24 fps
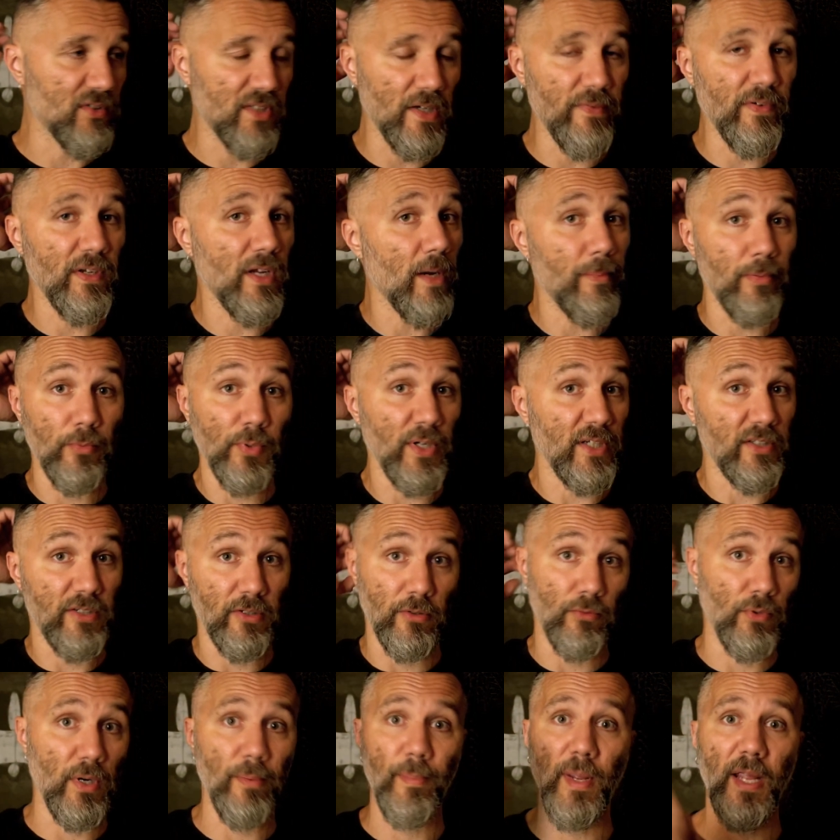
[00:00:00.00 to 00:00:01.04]
Every couple of weeks you're
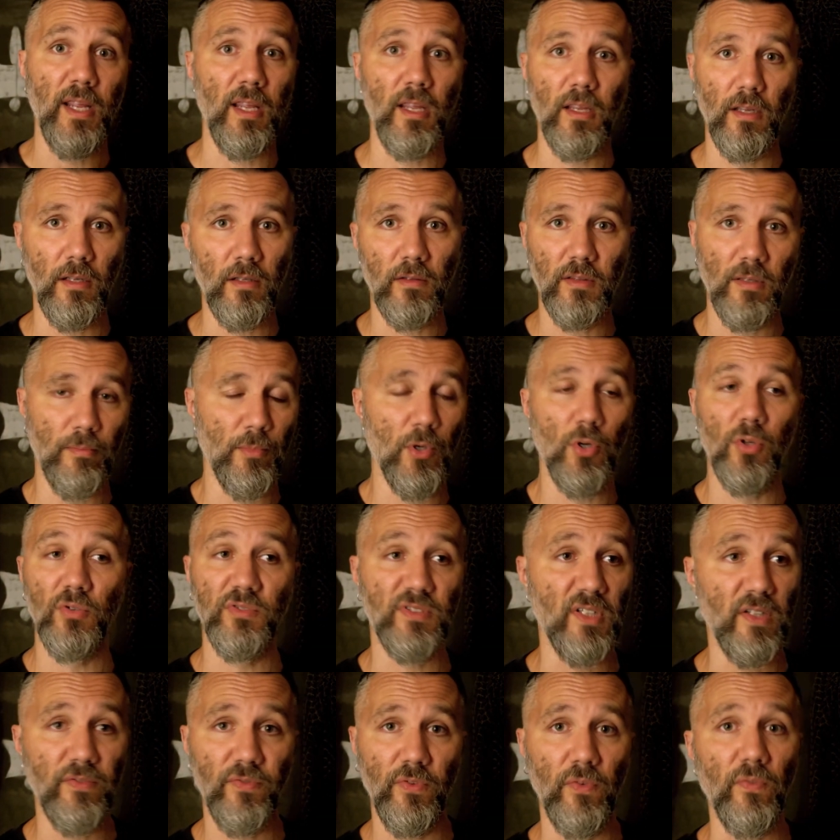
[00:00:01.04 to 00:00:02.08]
remaking the mold
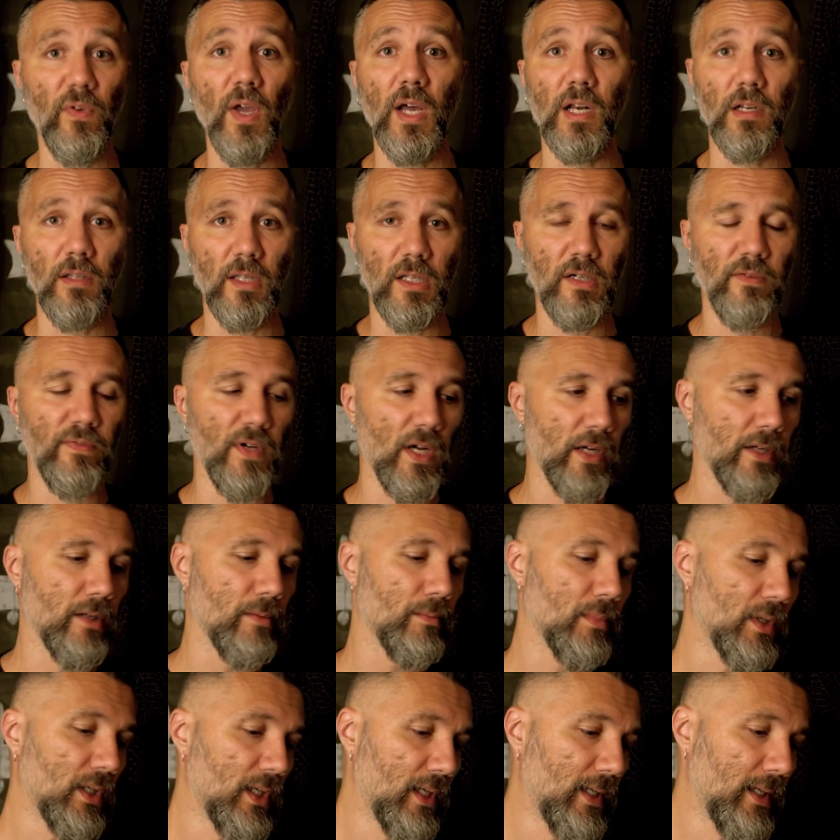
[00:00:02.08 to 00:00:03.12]
if you've got a lot of
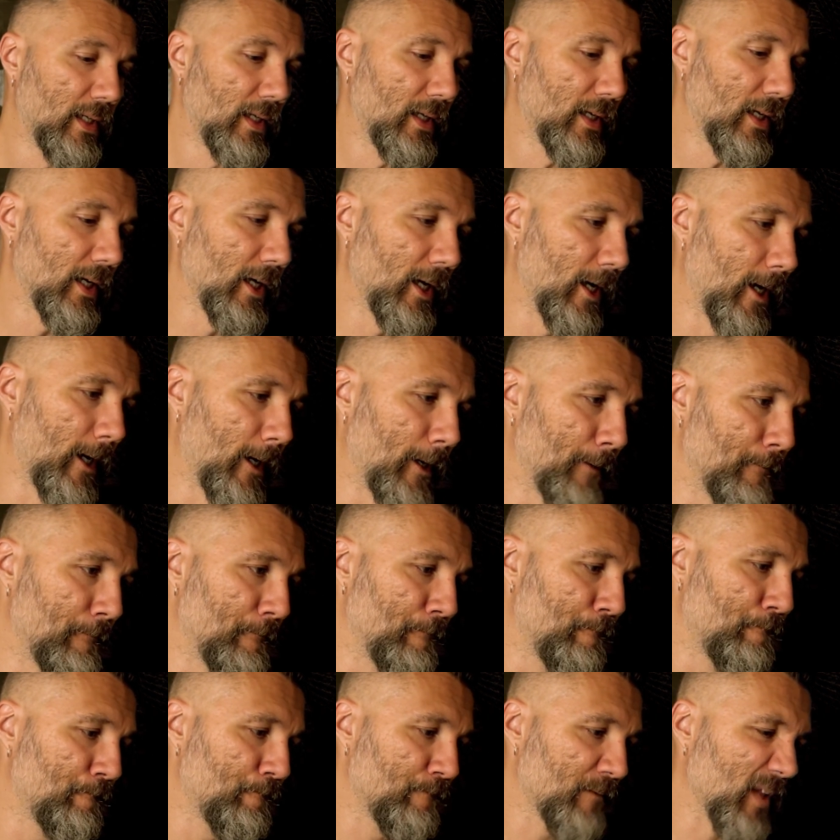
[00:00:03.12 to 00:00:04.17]
volume.
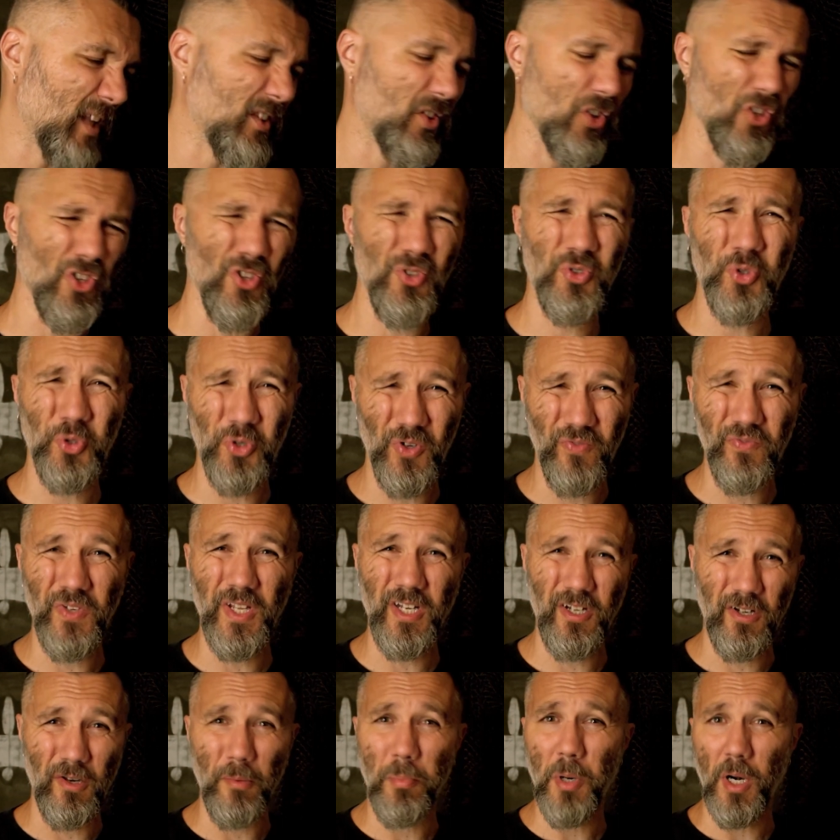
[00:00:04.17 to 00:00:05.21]
And so you sort of need
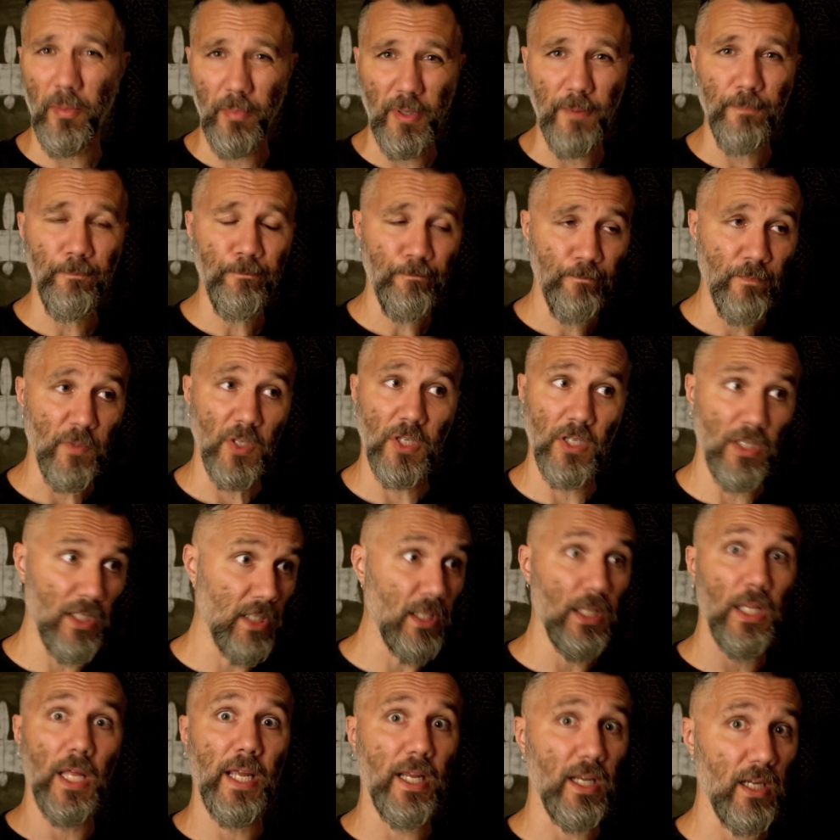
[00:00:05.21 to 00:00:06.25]
a department. You need
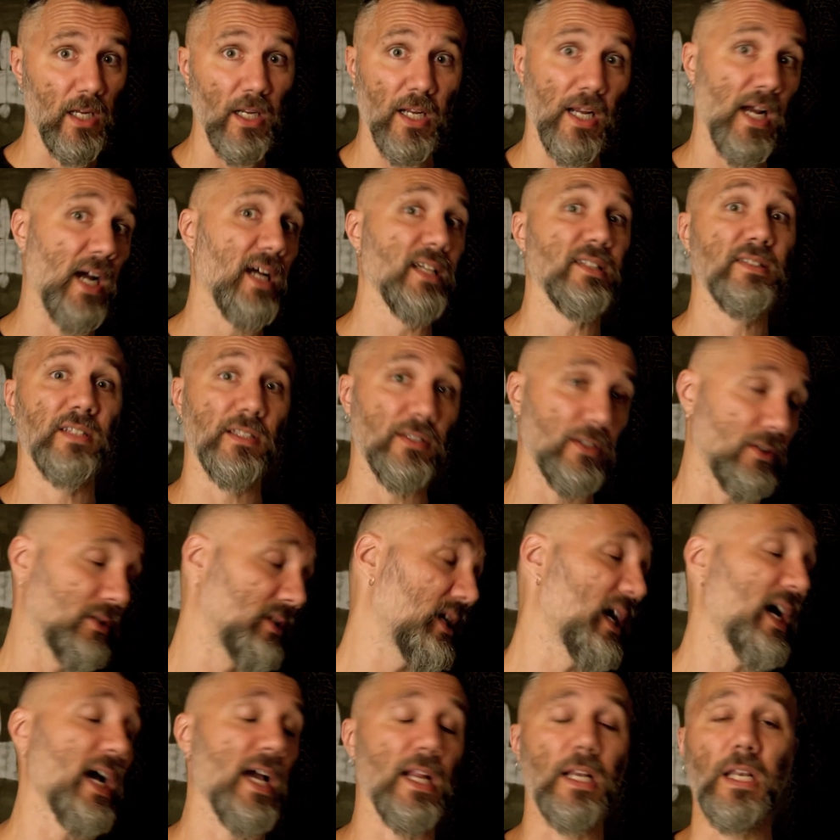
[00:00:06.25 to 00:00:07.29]
like guys that do
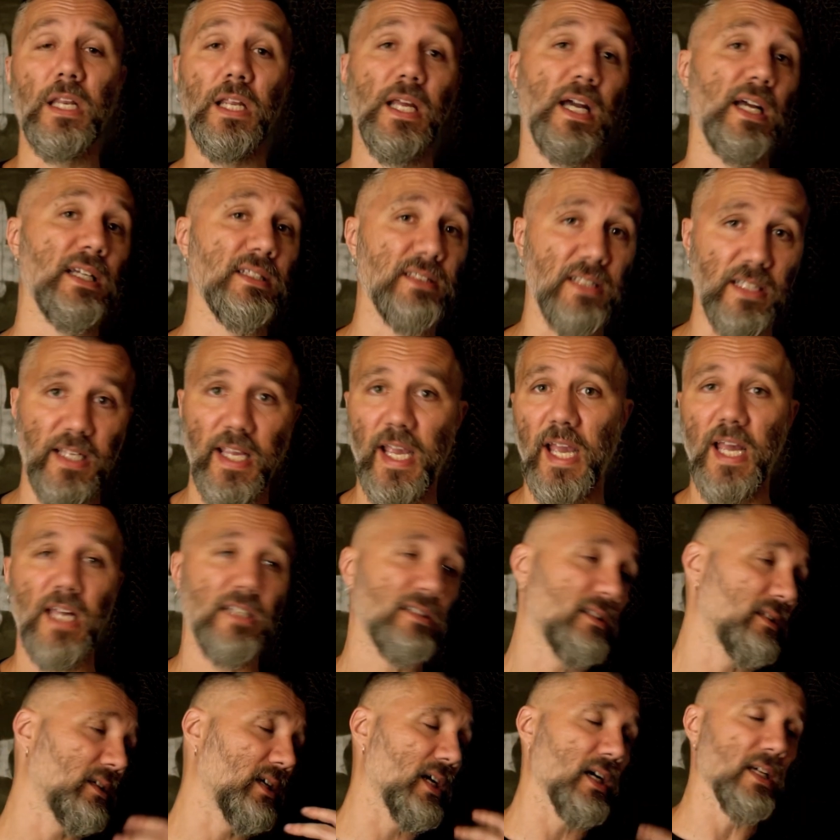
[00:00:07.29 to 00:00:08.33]
that, and guys that cast,
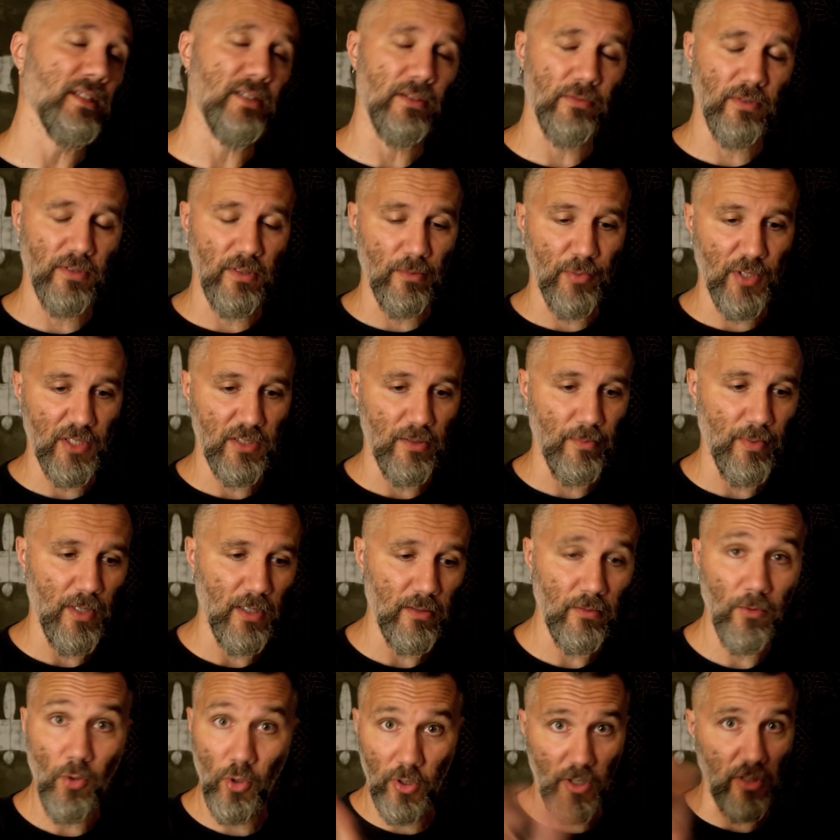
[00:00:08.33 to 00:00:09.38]
and guys that run the pressure pot,
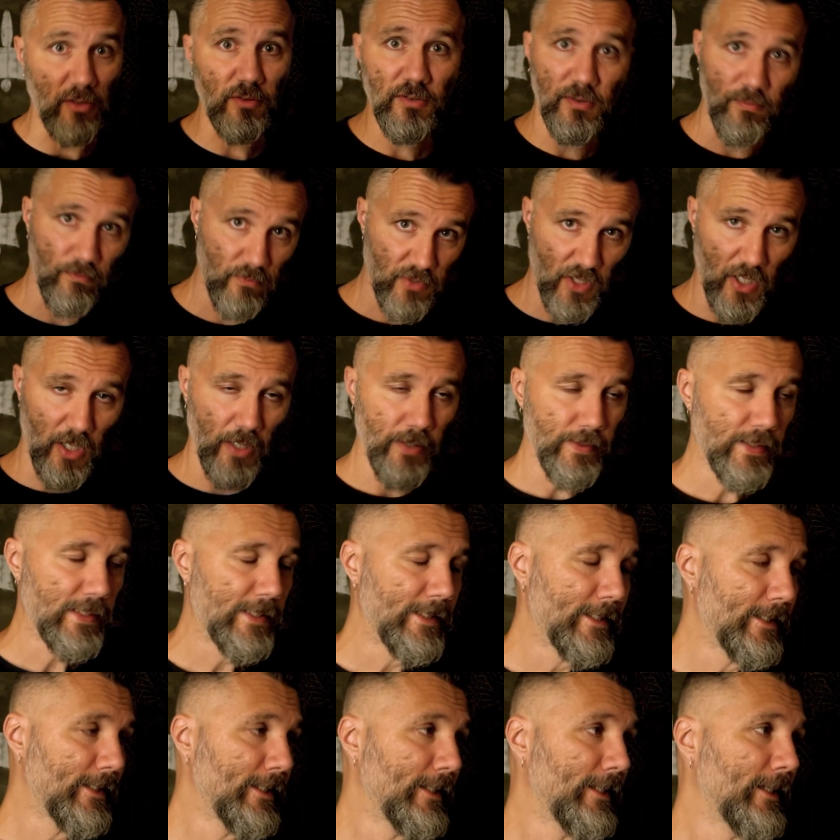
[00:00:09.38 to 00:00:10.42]
or girls, sorry.
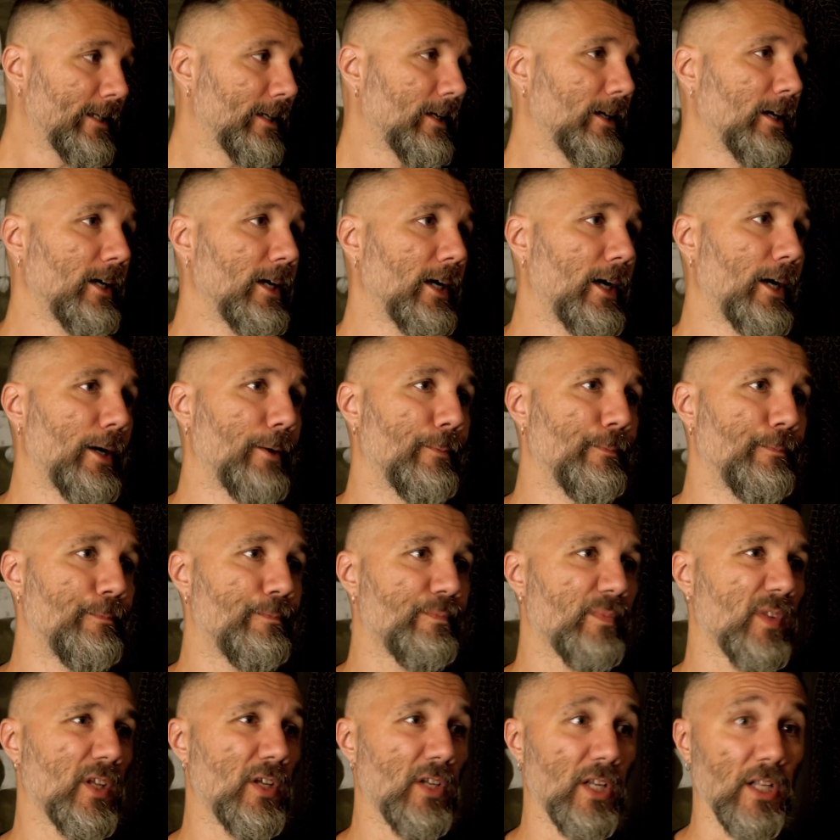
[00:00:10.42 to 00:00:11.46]
You
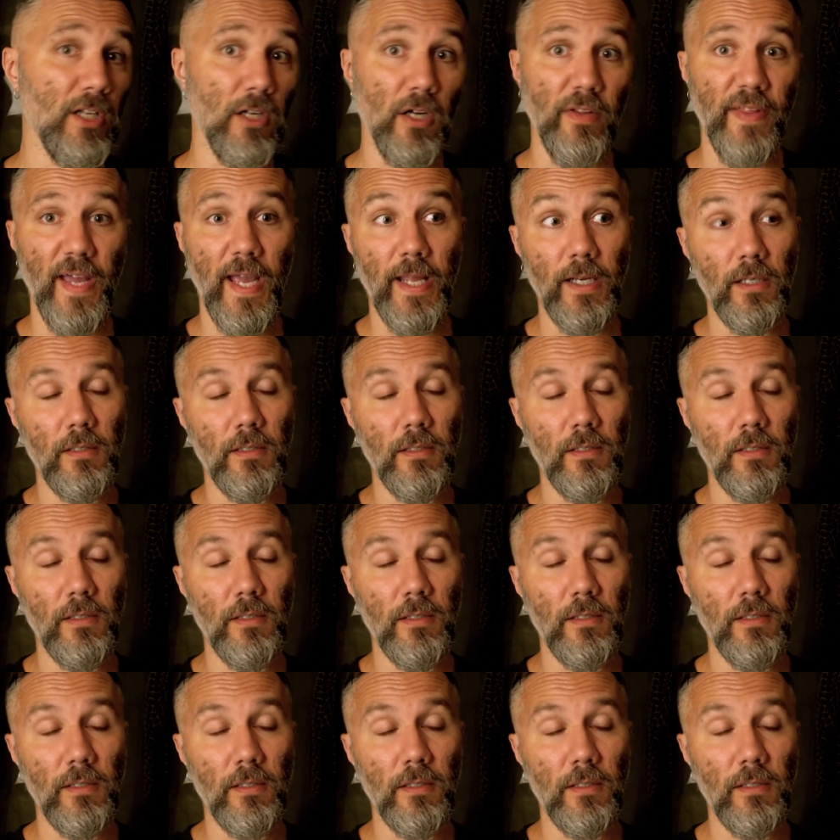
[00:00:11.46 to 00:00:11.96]
need all that.